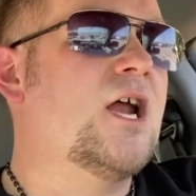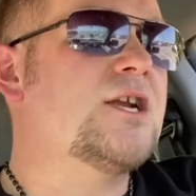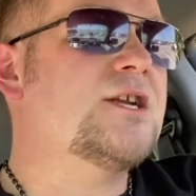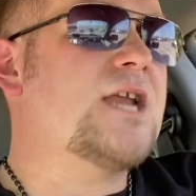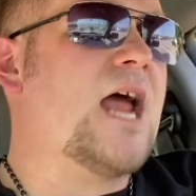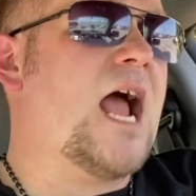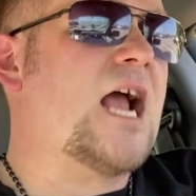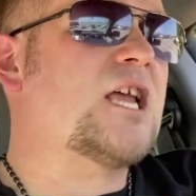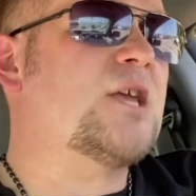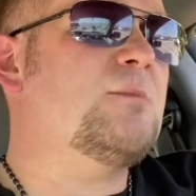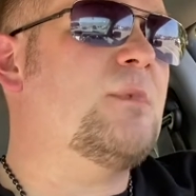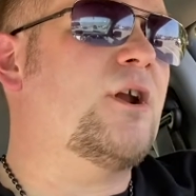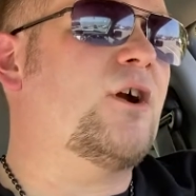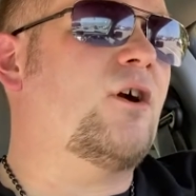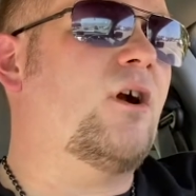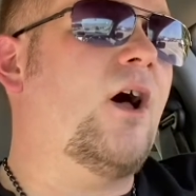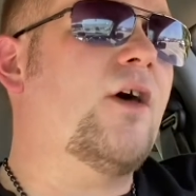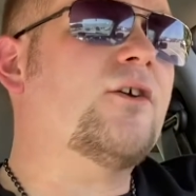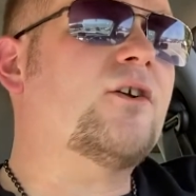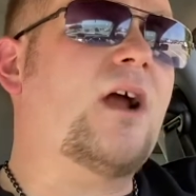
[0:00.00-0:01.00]
document,
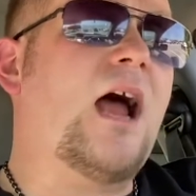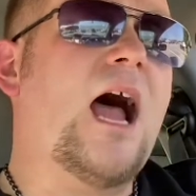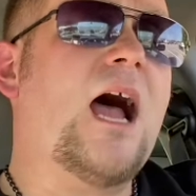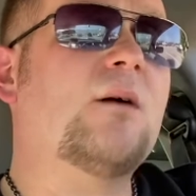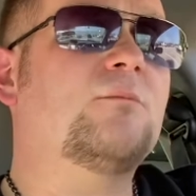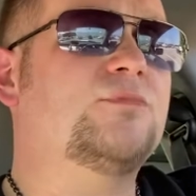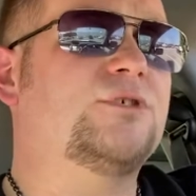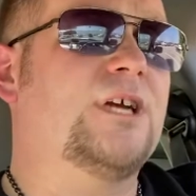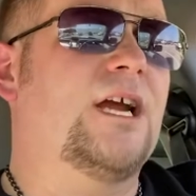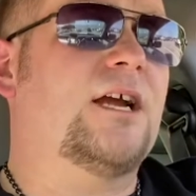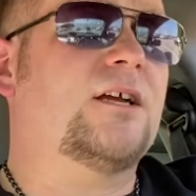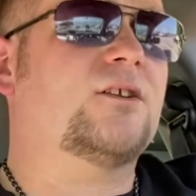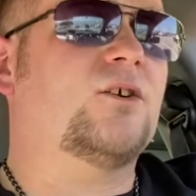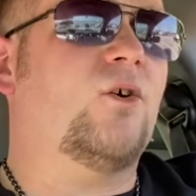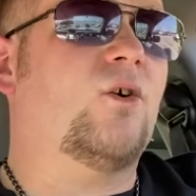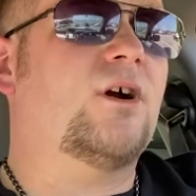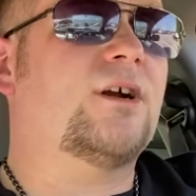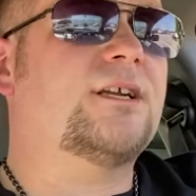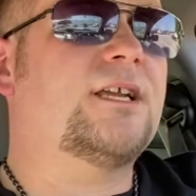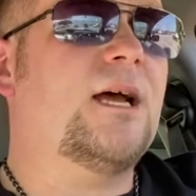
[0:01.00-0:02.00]
or other object,
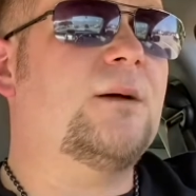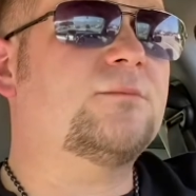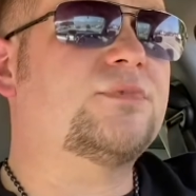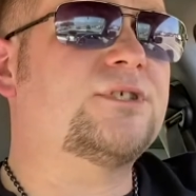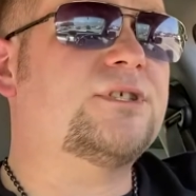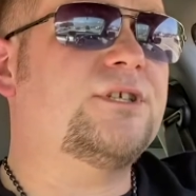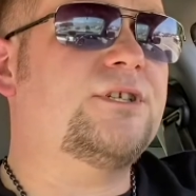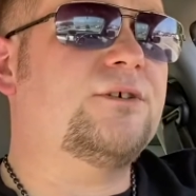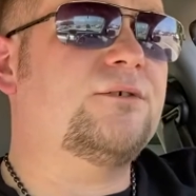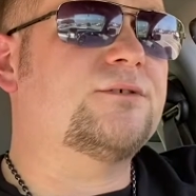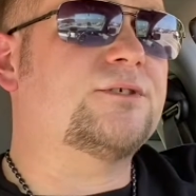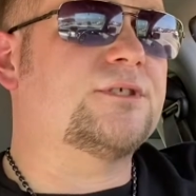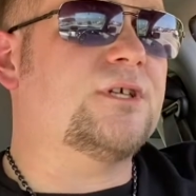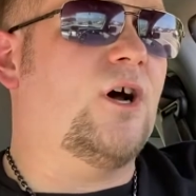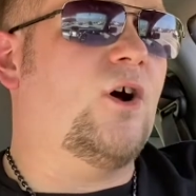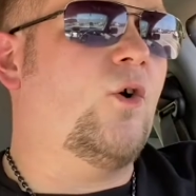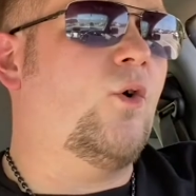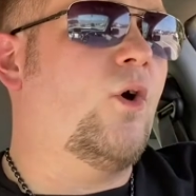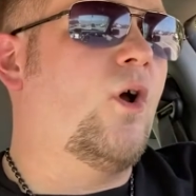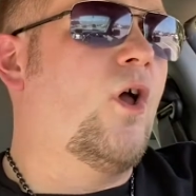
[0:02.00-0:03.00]
or attempts to do
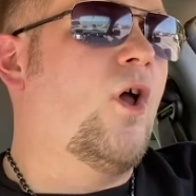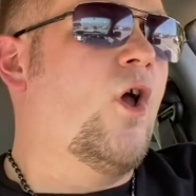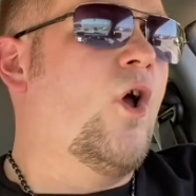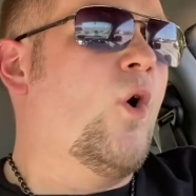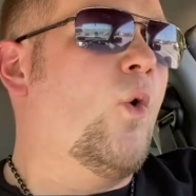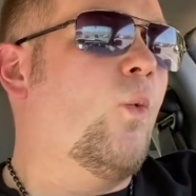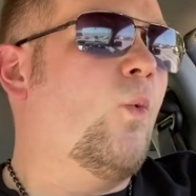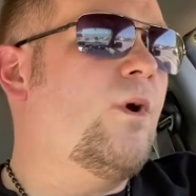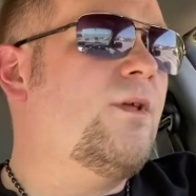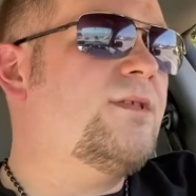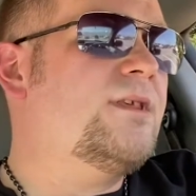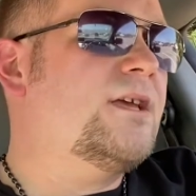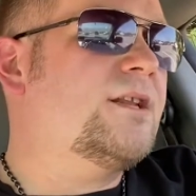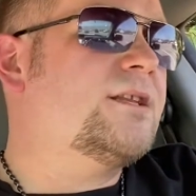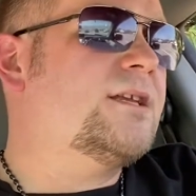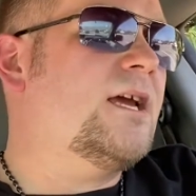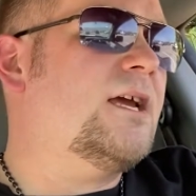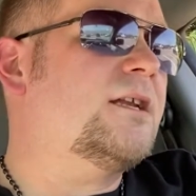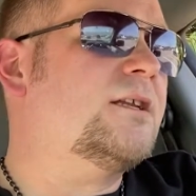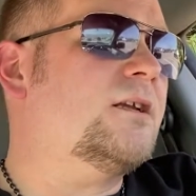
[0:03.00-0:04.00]
so with the
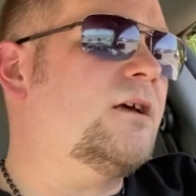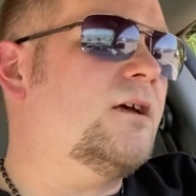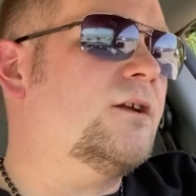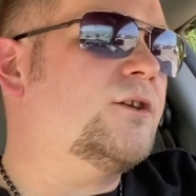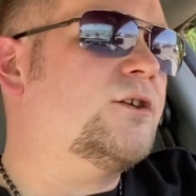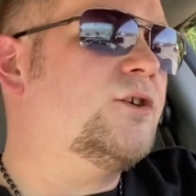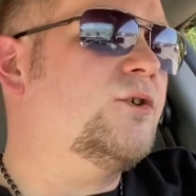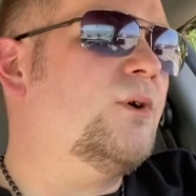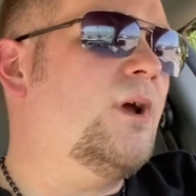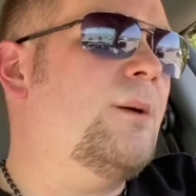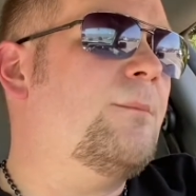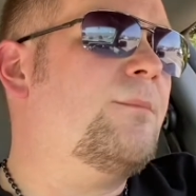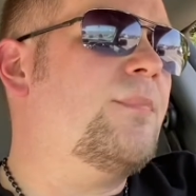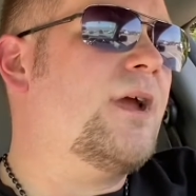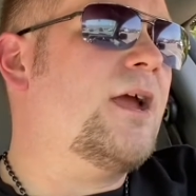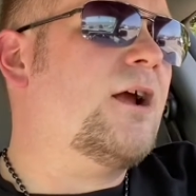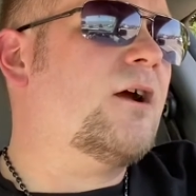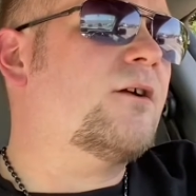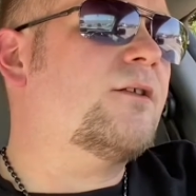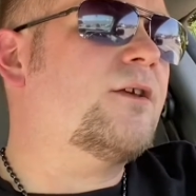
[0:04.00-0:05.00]
intent to
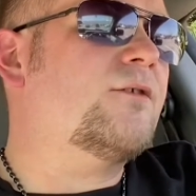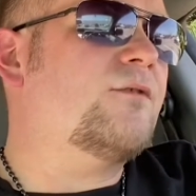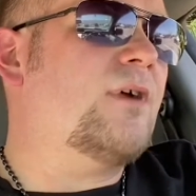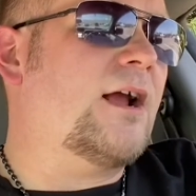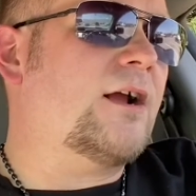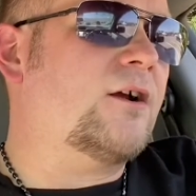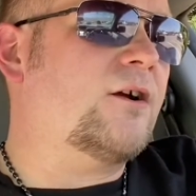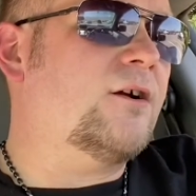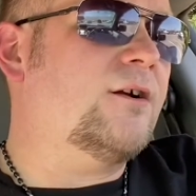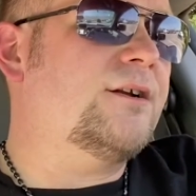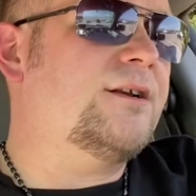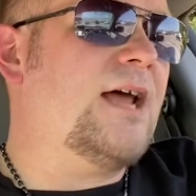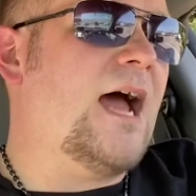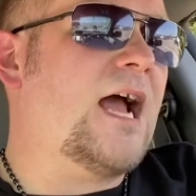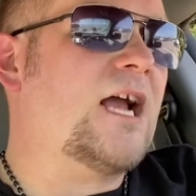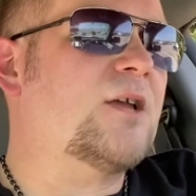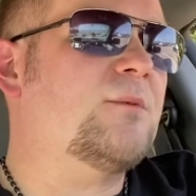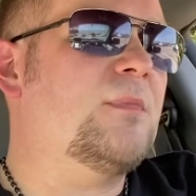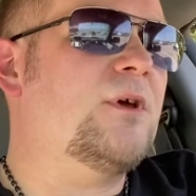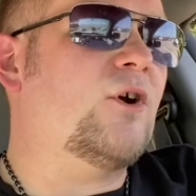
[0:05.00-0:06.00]
impair the record,
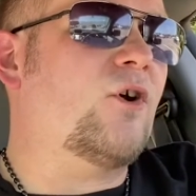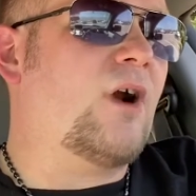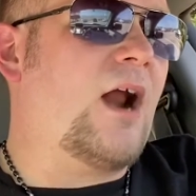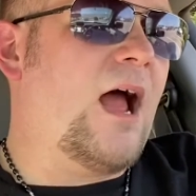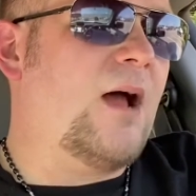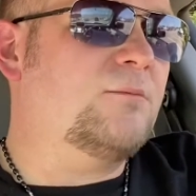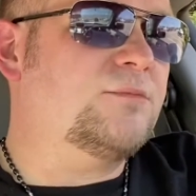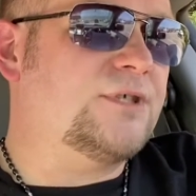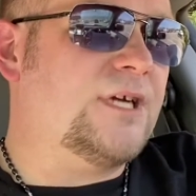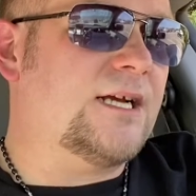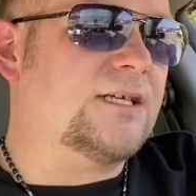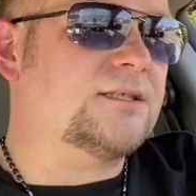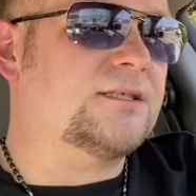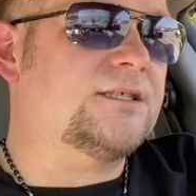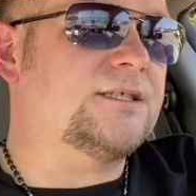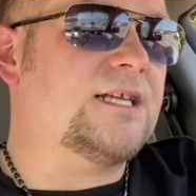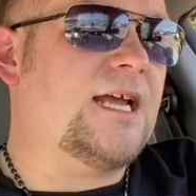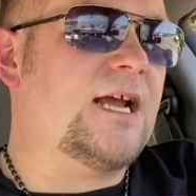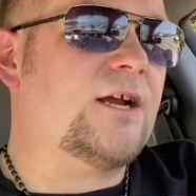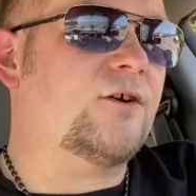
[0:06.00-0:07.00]
document, or object's
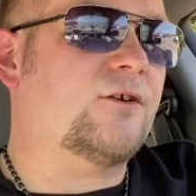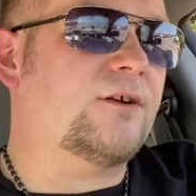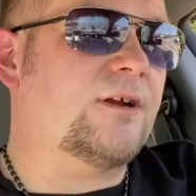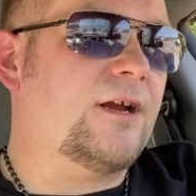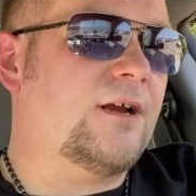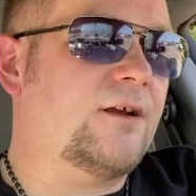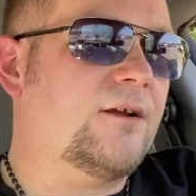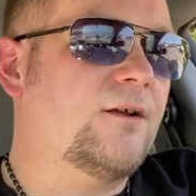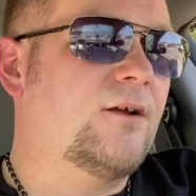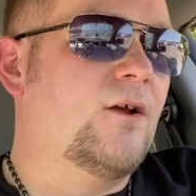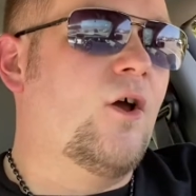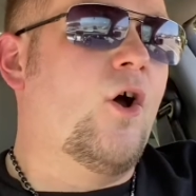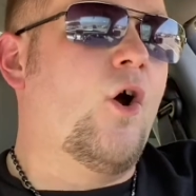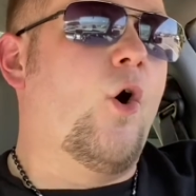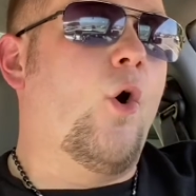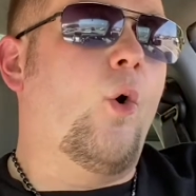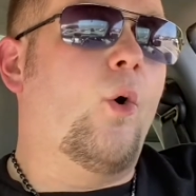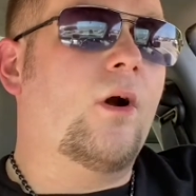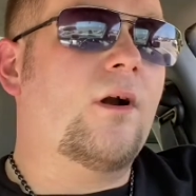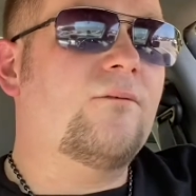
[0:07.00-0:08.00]
integrity
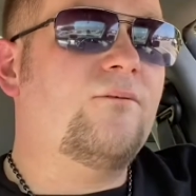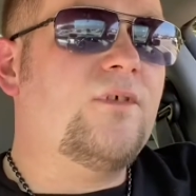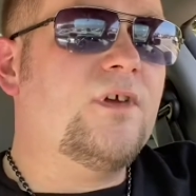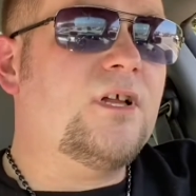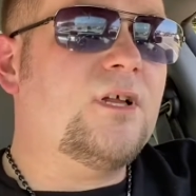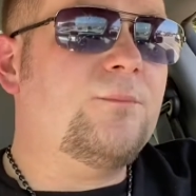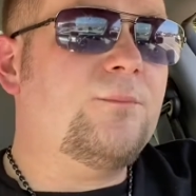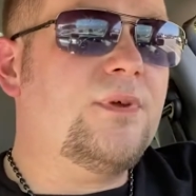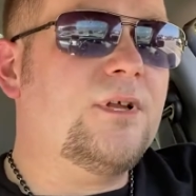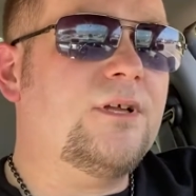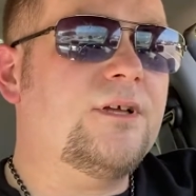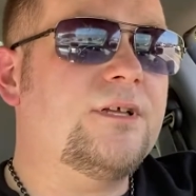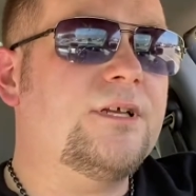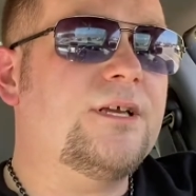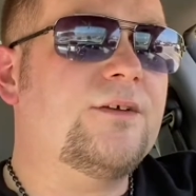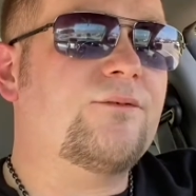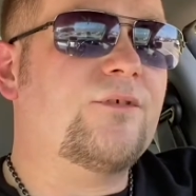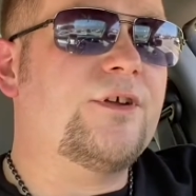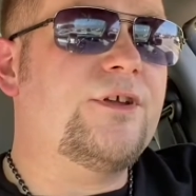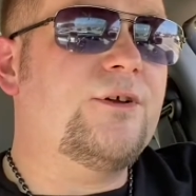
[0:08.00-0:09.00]
or availability
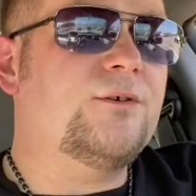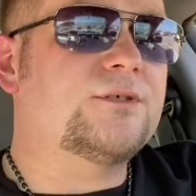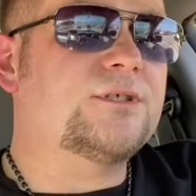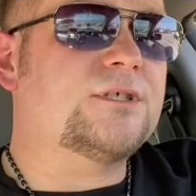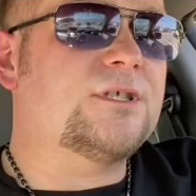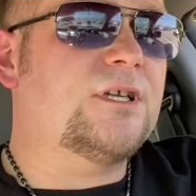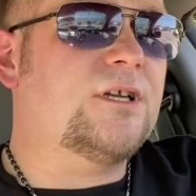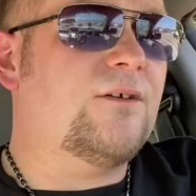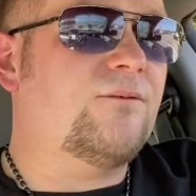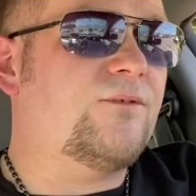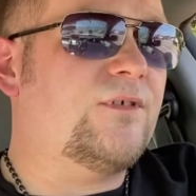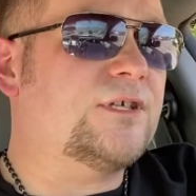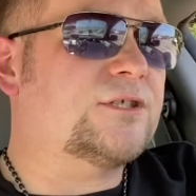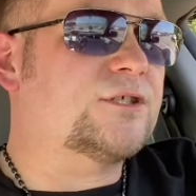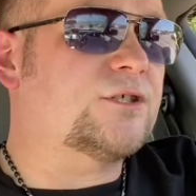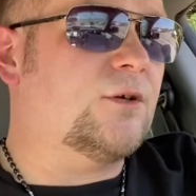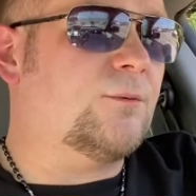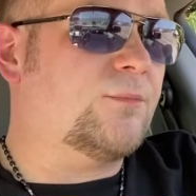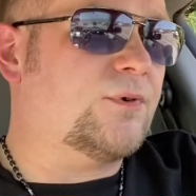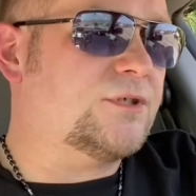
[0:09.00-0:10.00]
for use in an
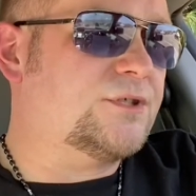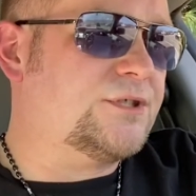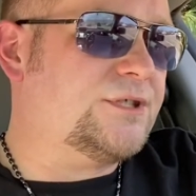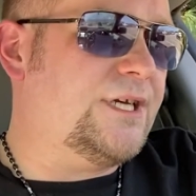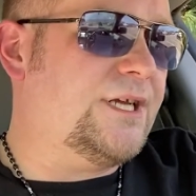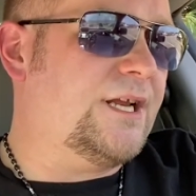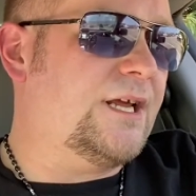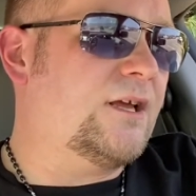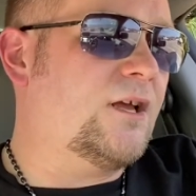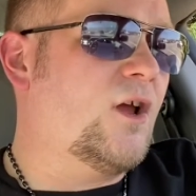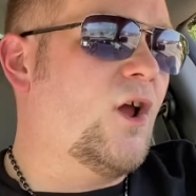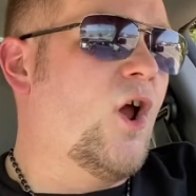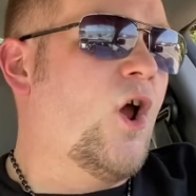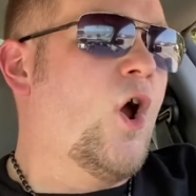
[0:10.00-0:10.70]
official proceeding,